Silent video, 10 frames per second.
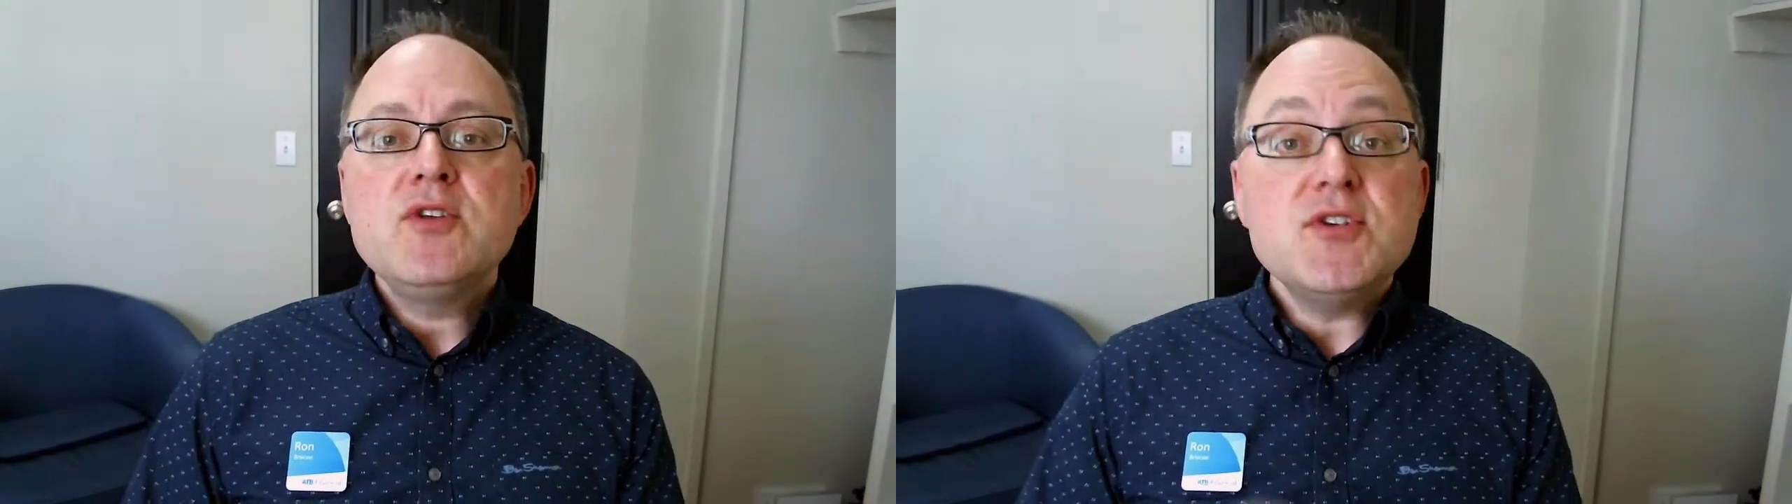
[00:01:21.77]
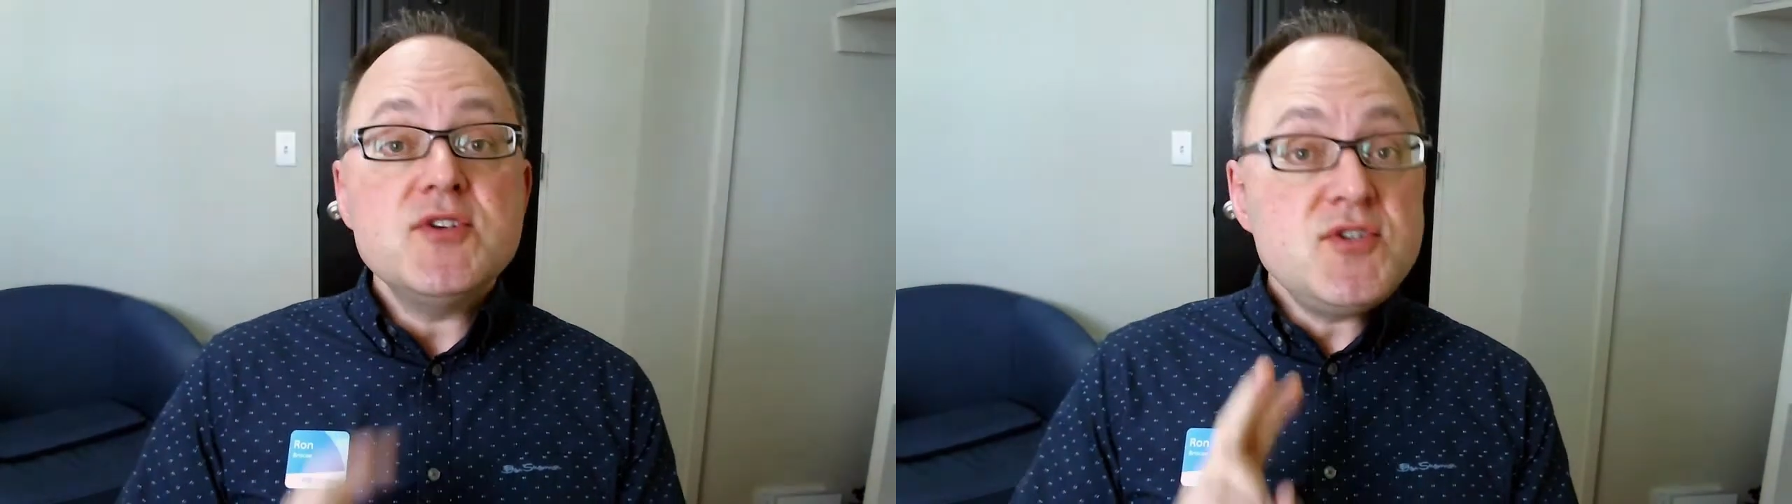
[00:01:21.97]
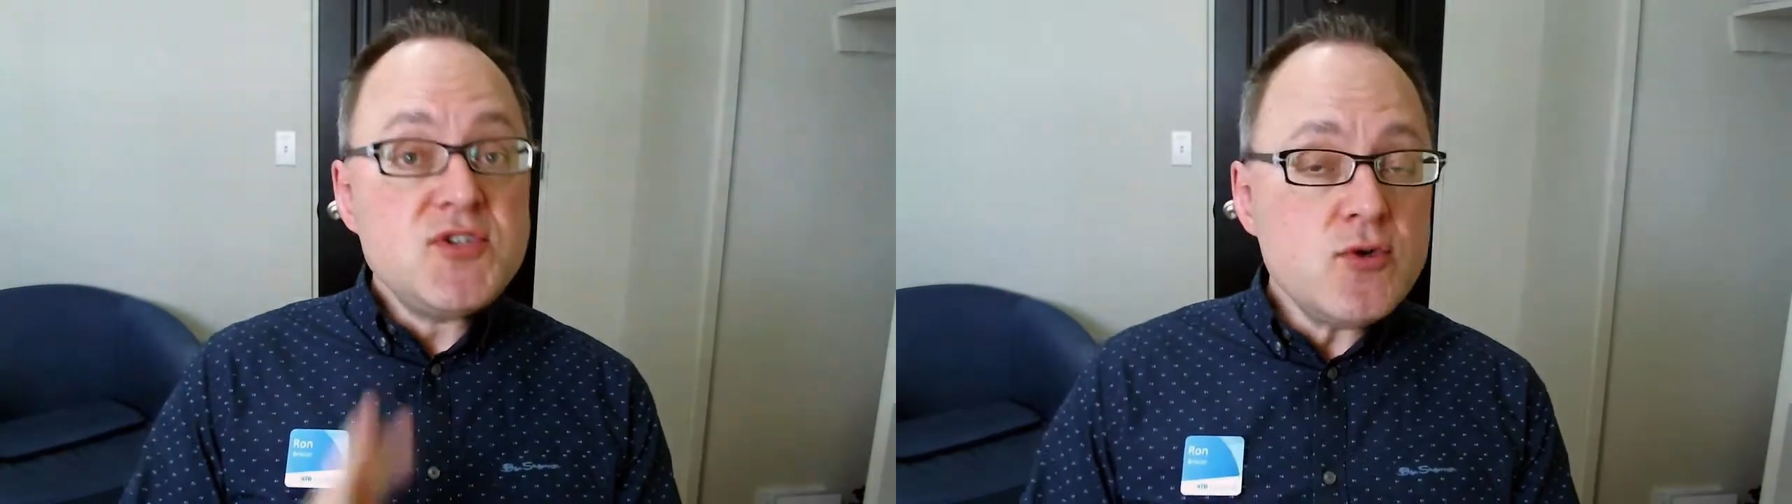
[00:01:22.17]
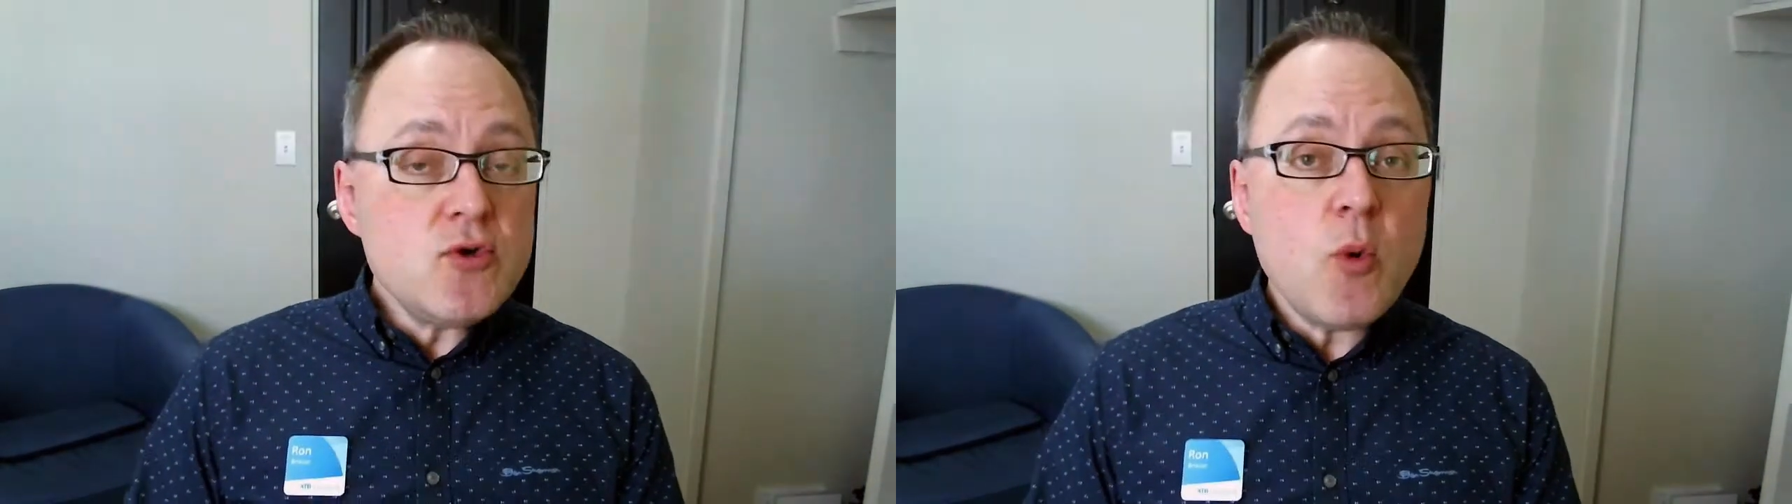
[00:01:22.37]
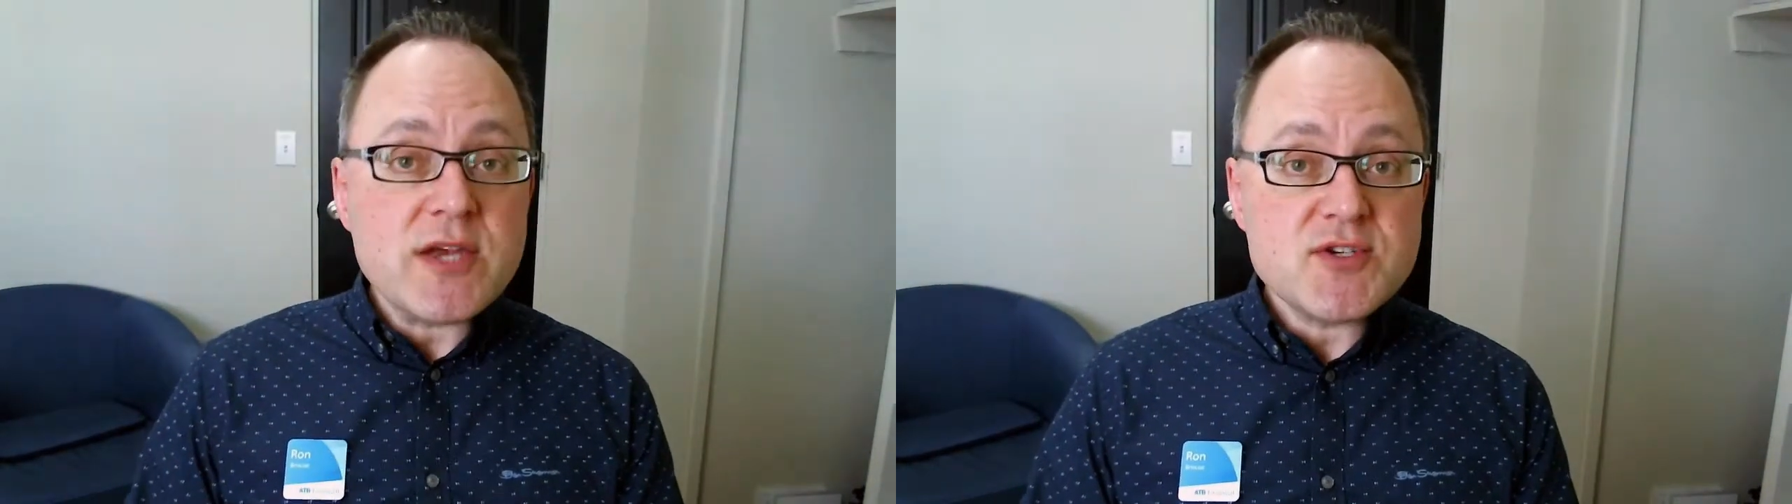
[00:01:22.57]
to 2
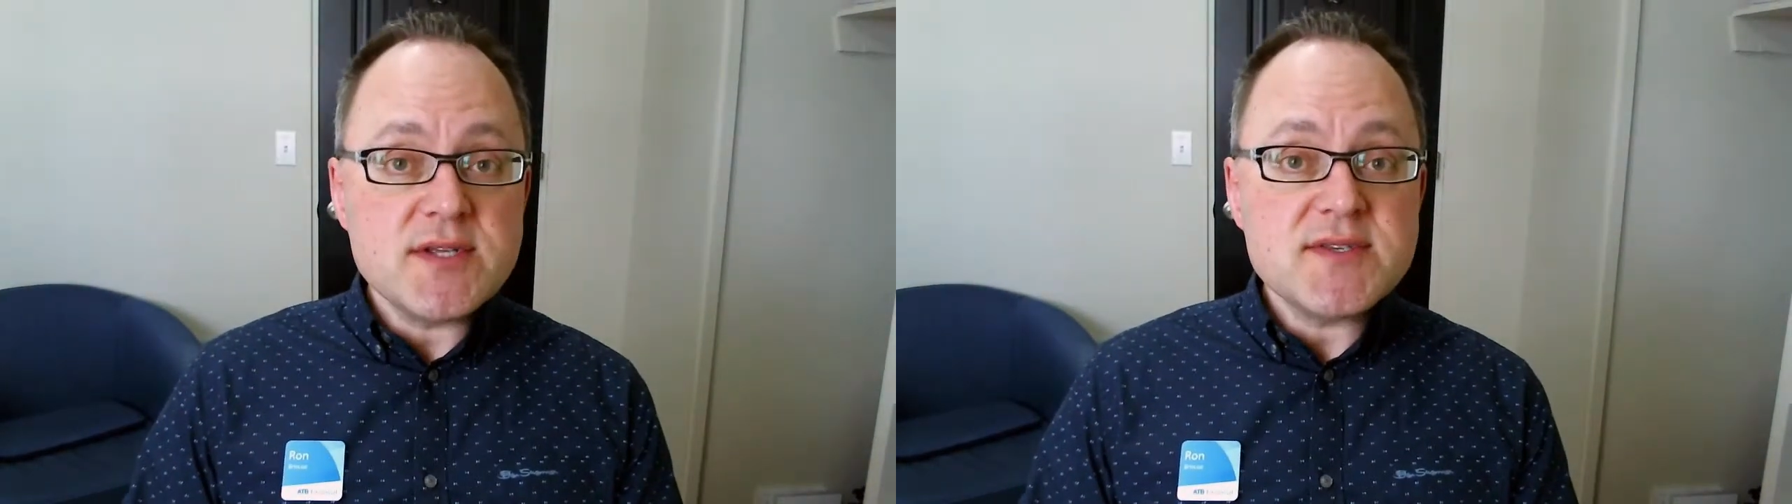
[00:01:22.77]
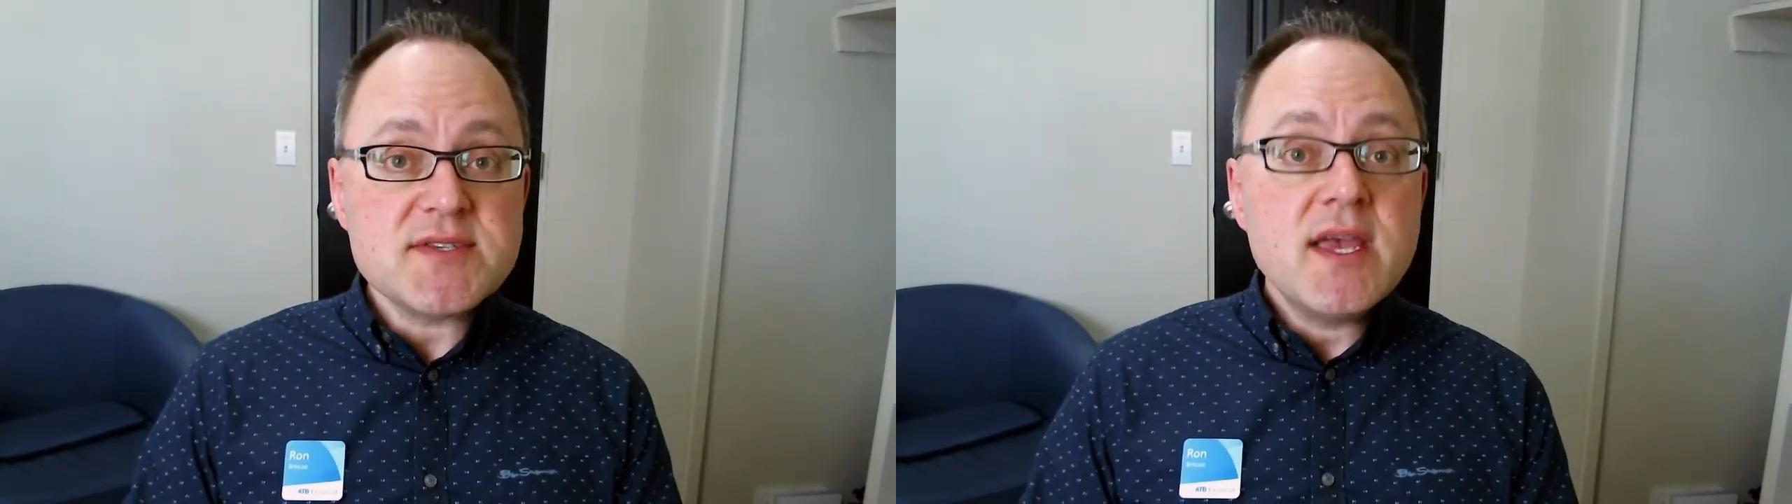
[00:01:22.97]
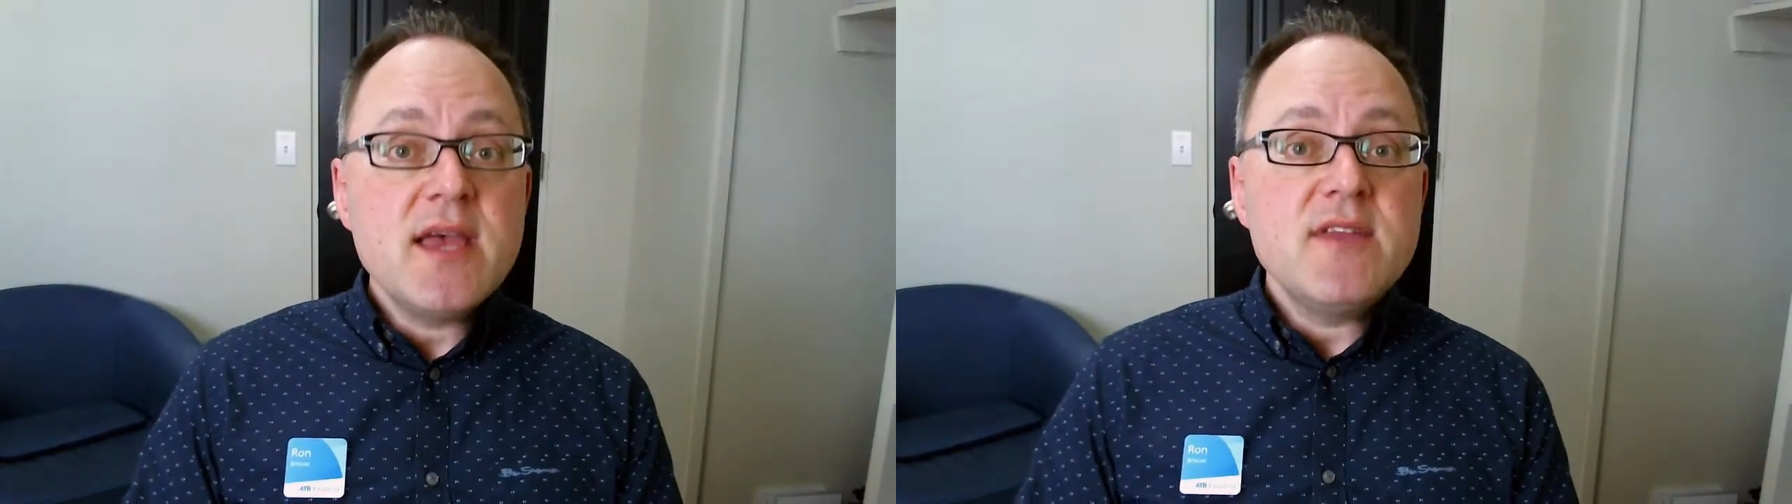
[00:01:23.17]
questions